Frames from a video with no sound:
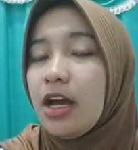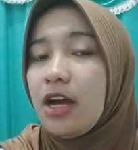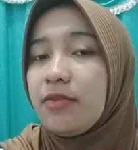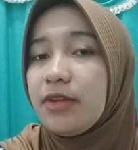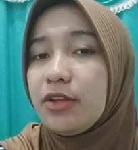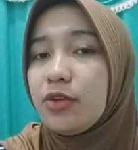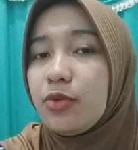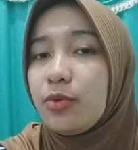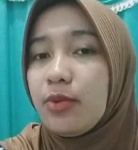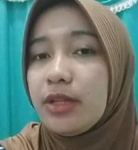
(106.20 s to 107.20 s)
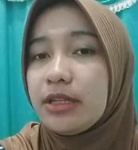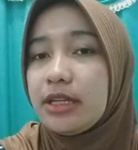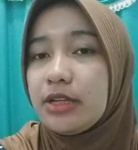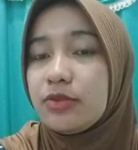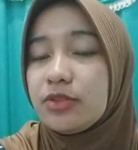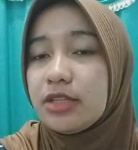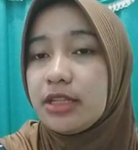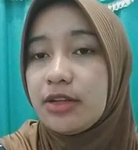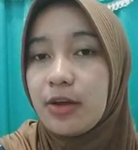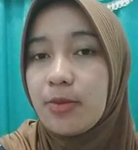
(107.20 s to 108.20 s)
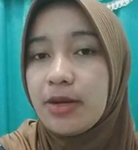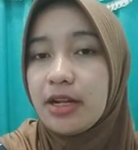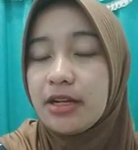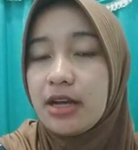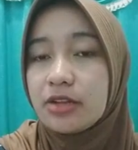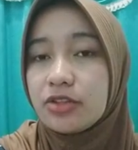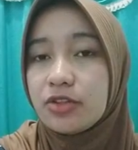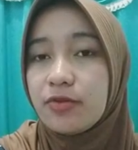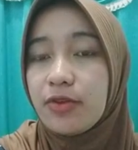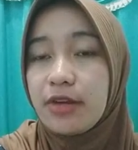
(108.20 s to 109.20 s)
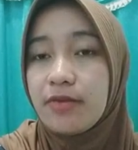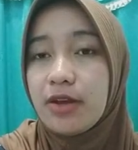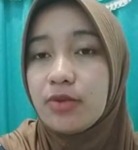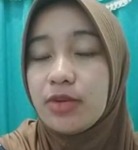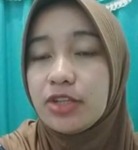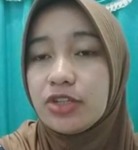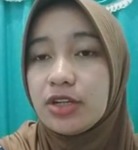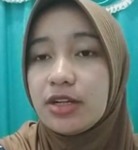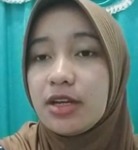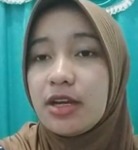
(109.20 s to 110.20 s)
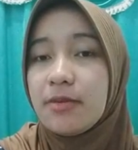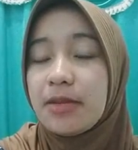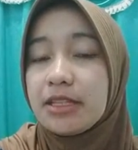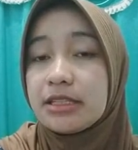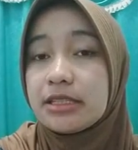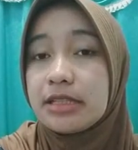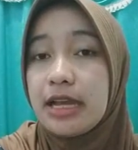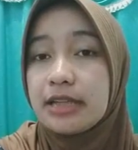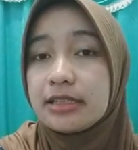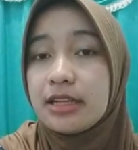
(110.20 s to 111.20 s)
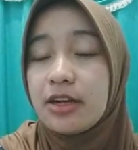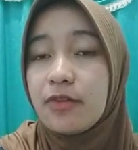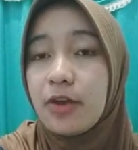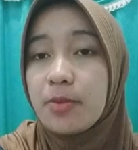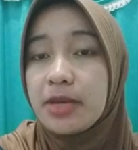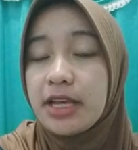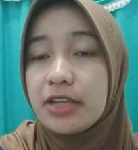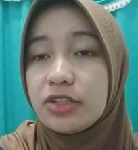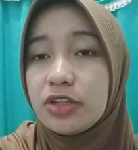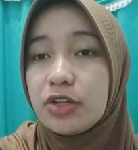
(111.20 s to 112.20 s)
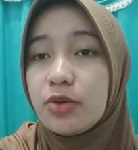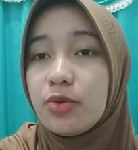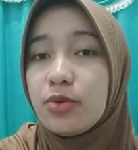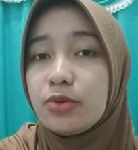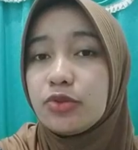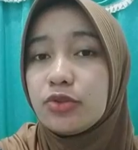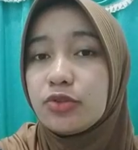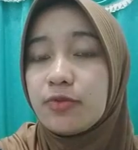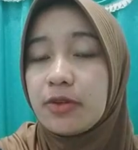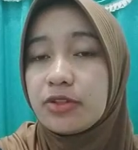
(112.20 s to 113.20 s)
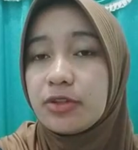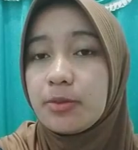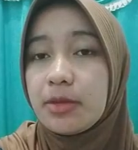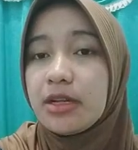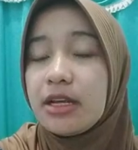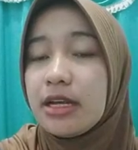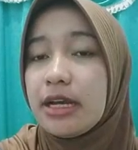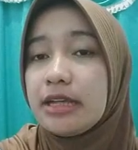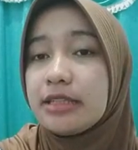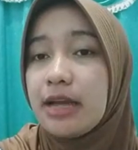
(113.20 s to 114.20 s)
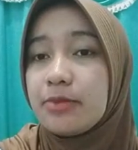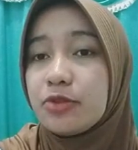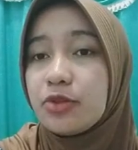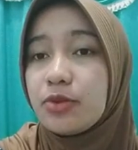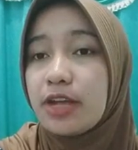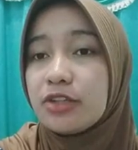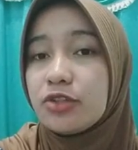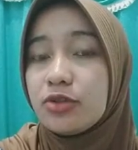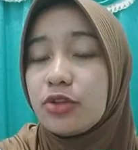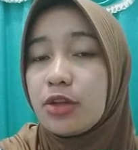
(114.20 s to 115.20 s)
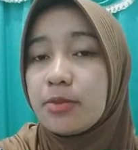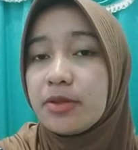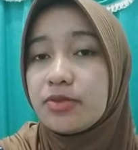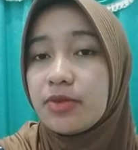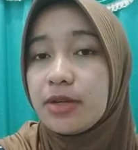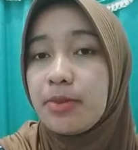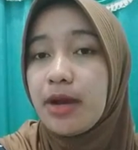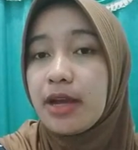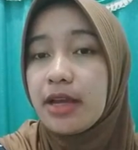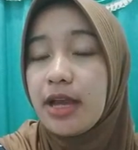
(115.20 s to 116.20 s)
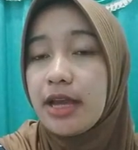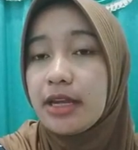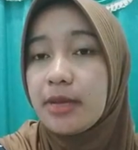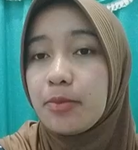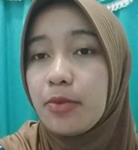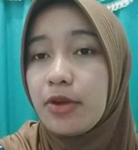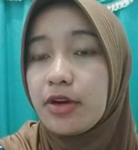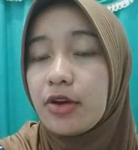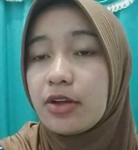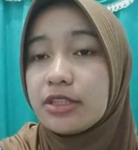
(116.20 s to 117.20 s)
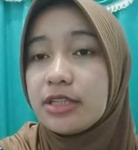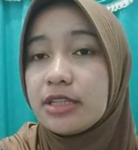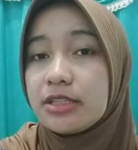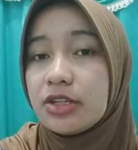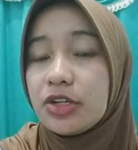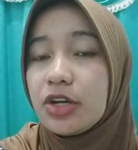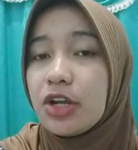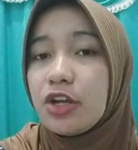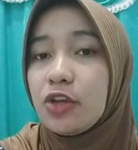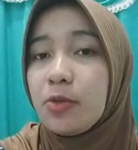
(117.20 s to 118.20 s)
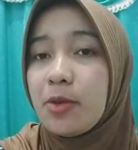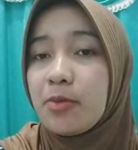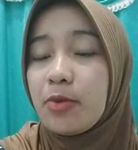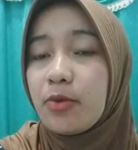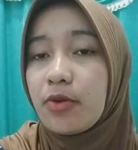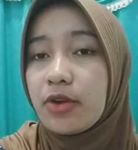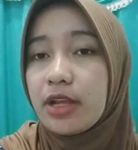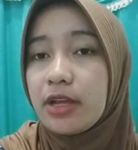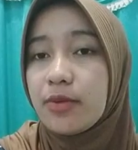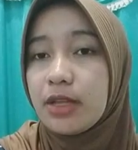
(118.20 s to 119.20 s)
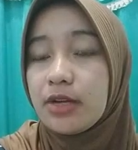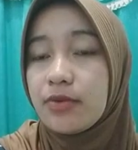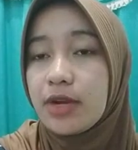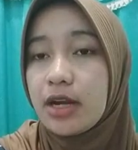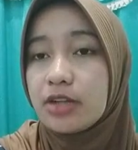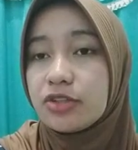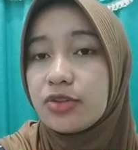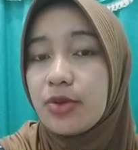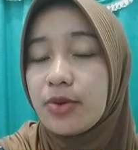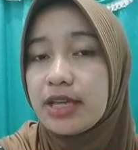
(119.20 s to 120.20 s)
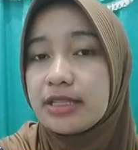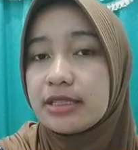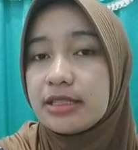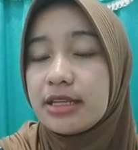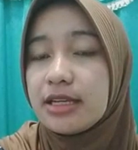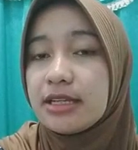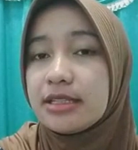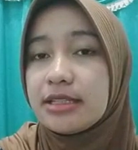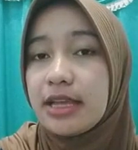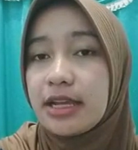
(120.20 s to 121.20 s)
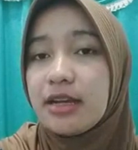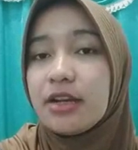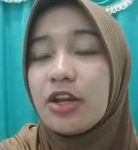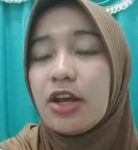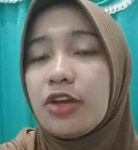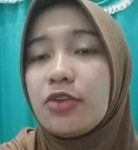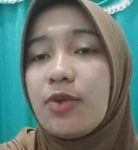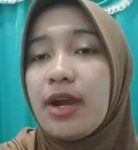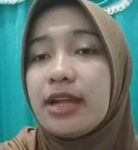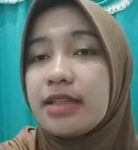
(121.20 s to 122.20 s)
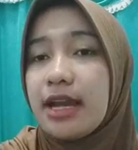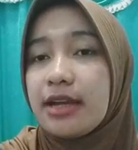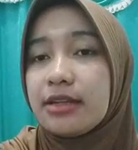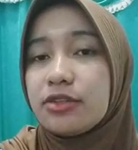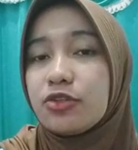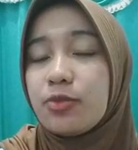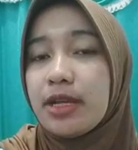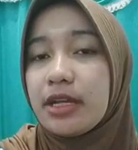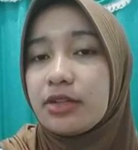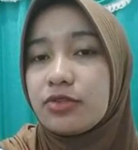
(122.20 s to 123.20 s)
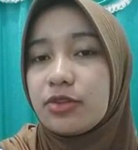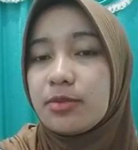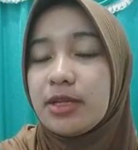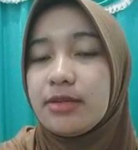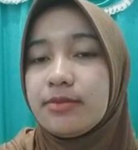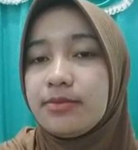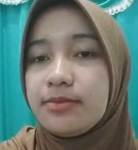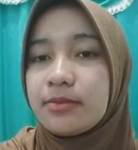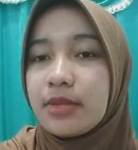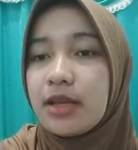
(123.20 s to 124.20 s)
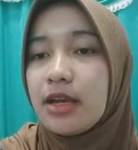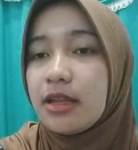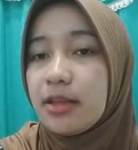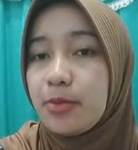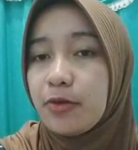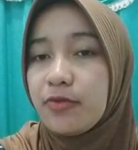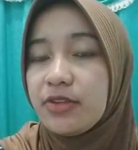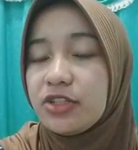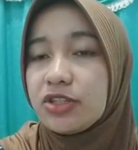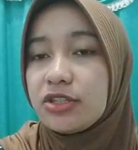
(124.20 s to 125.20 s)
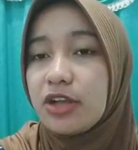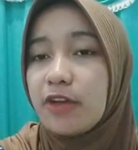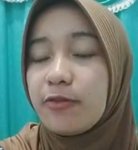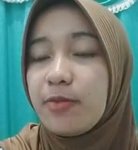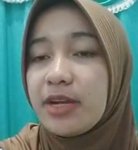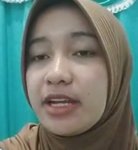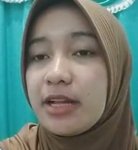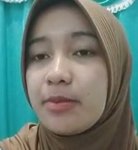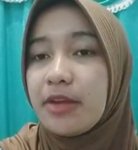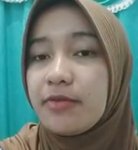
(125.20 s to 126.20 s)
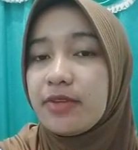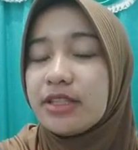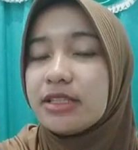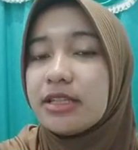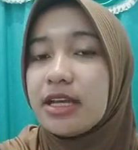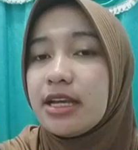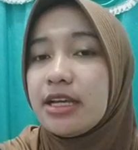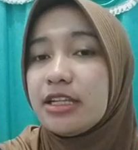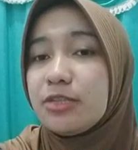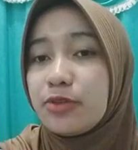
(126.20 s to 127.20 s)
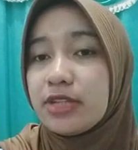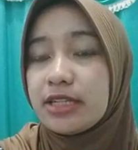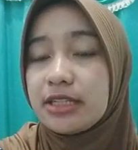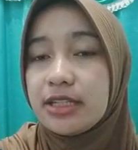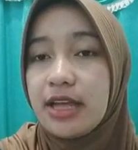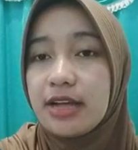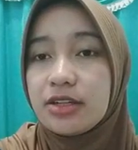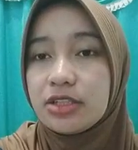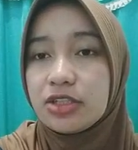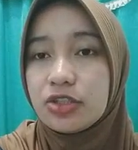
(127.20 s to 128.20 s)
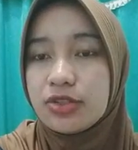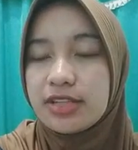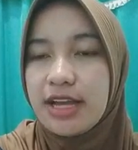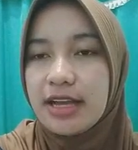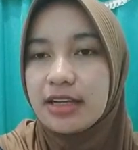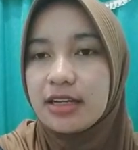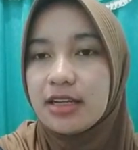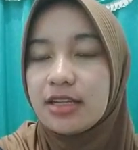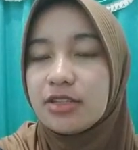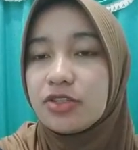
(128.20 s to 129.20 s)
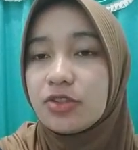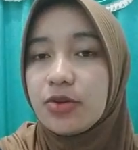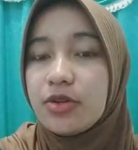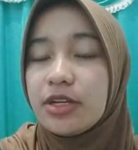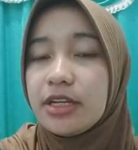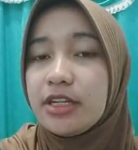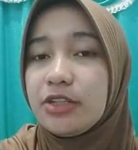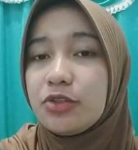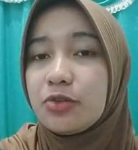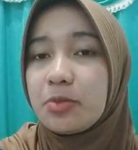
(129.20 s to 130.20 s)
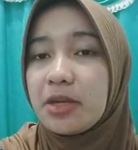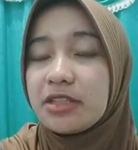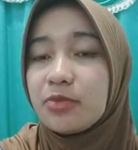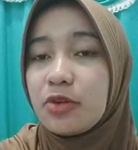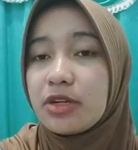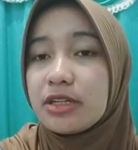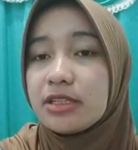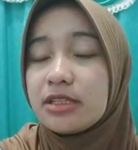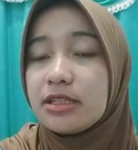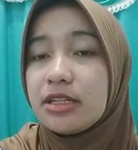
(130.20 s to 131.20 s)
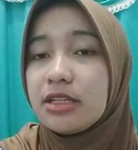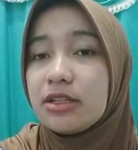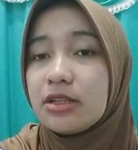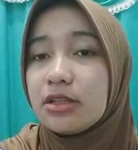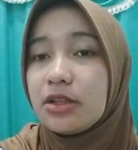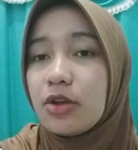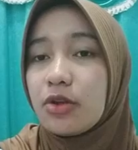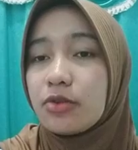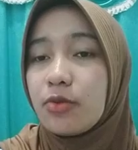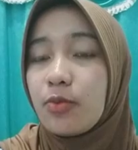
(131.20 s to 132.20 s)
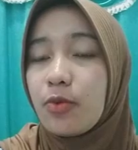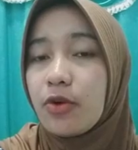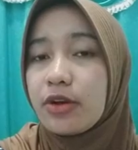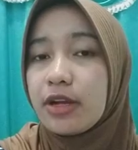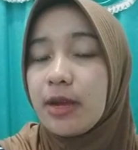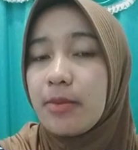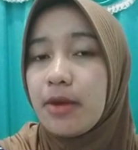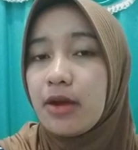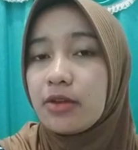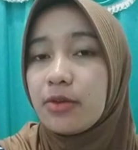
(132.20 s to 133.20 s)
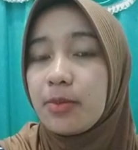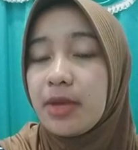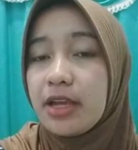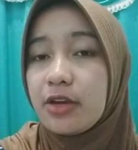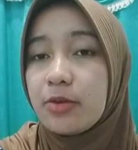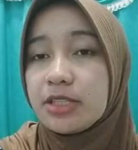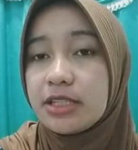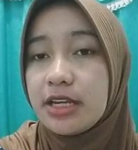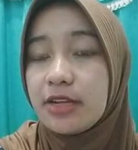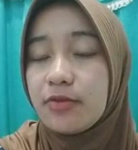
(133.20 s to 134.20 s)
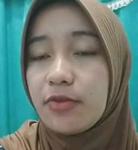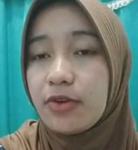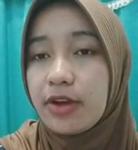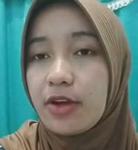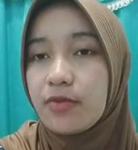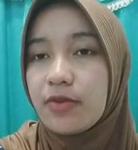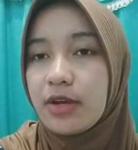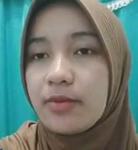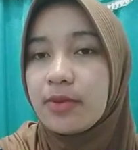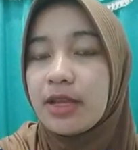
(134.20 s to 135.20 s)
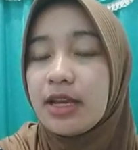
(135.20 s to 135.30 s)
Often you will need to see the recommended doctor for an evaluation, but this is the extent of your obligation. Who you choose for treatment is up to you and should not be trained by any employer or adjuster you may be working with in regards to your case. Second, you are entitled to medical treatment. The provisions of medical benefits is protected under the Jones Act, so injured maritime workers need not worry about being compensated for recovery.